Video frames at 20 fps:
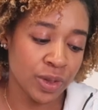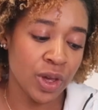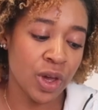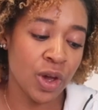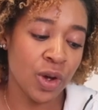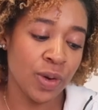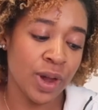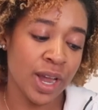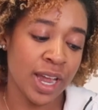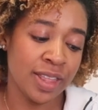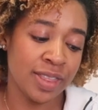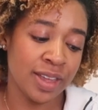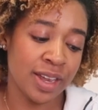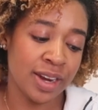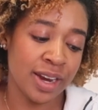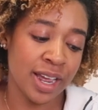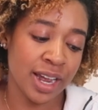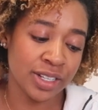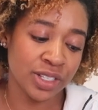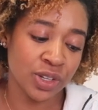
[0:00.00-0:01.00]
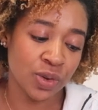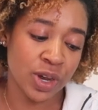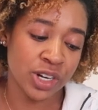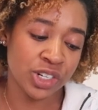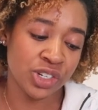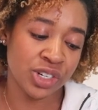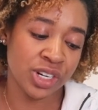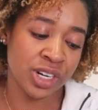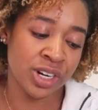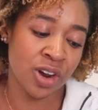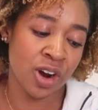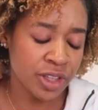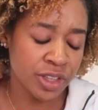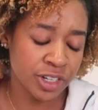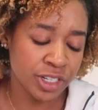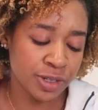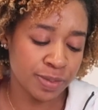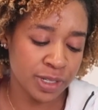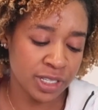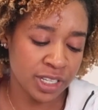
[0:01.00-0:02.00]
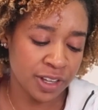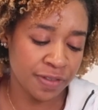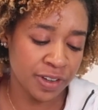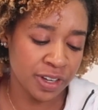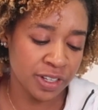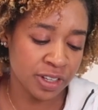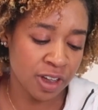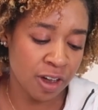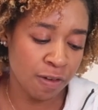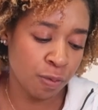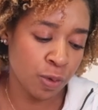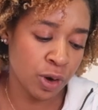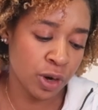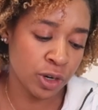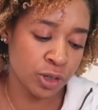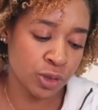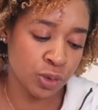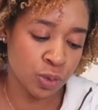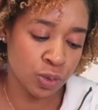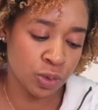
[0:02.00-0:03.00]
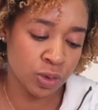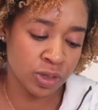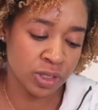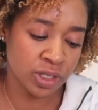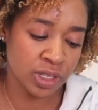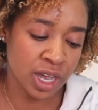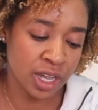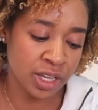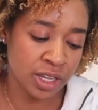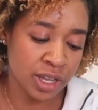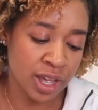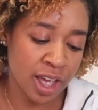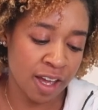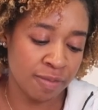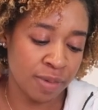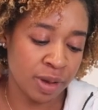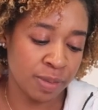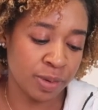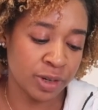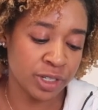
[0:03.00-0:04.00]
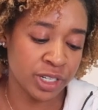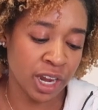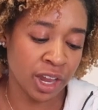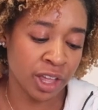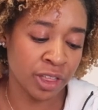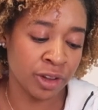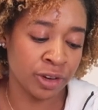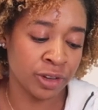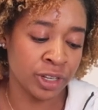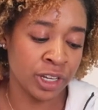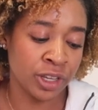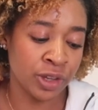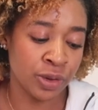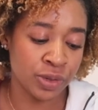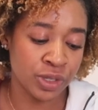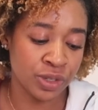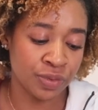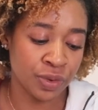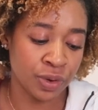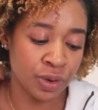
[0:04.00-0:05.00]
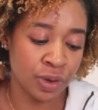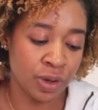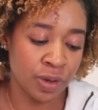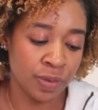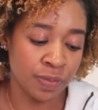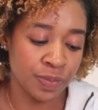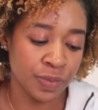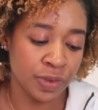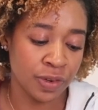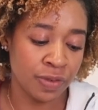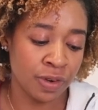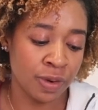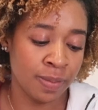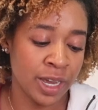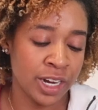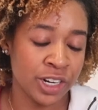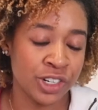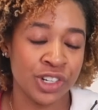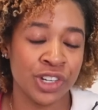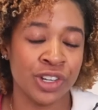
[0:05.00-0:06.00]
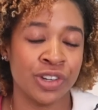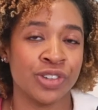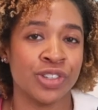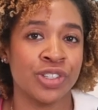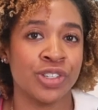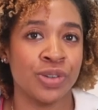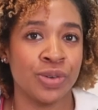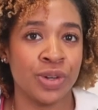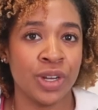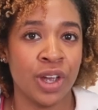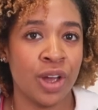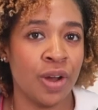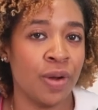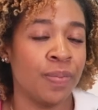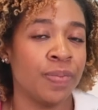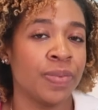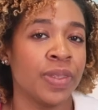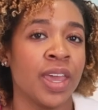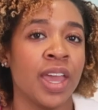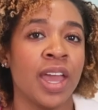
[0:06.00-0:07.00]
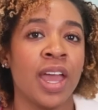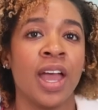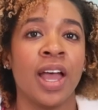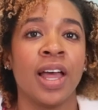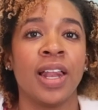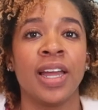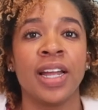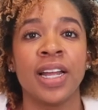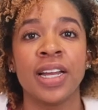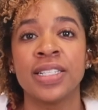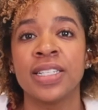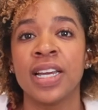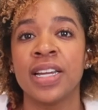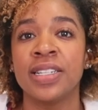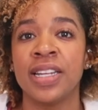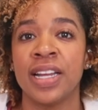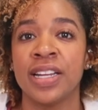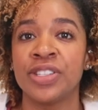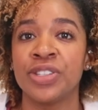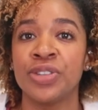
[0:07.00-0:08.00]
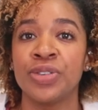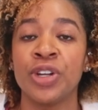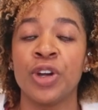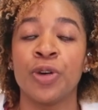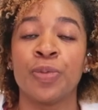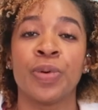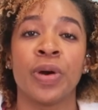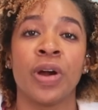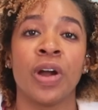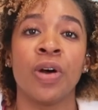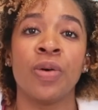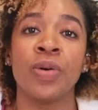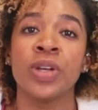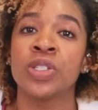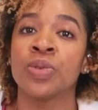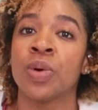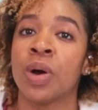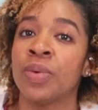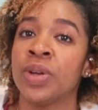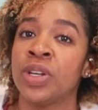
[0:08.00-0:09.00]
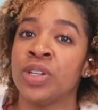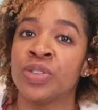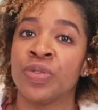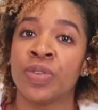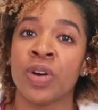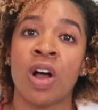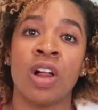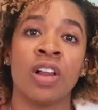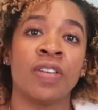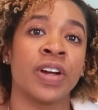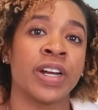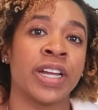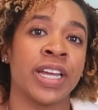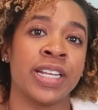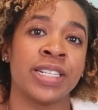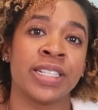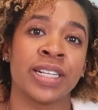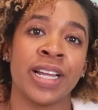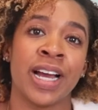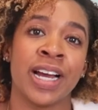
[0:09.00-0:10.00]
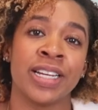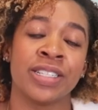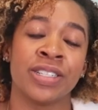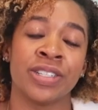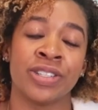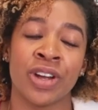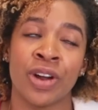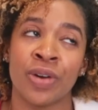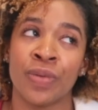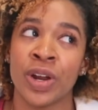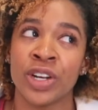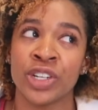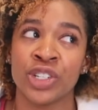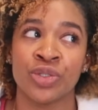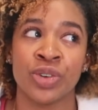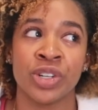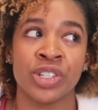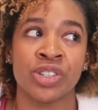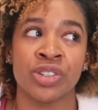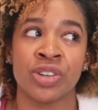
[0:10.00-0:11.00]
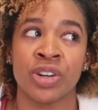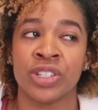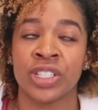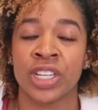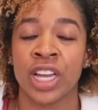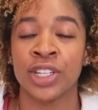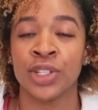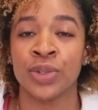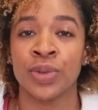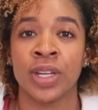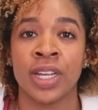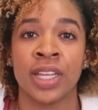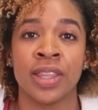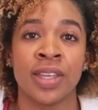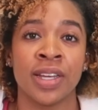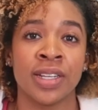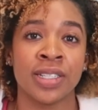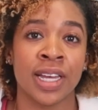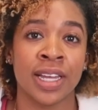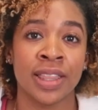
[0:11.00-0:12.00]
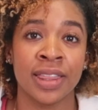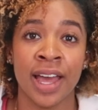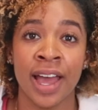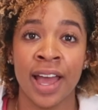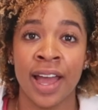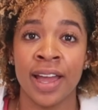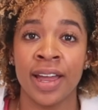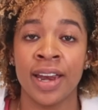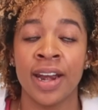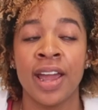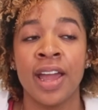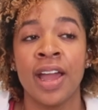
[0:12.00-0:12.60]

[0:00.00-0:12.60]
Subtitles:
Okay, the next question, are there specific software or tools that have been particularly useful for managing your studio? Like I said, Dance Studio Pro is what we use for all of our kids' classes, our registration, our scheduling, and things like that.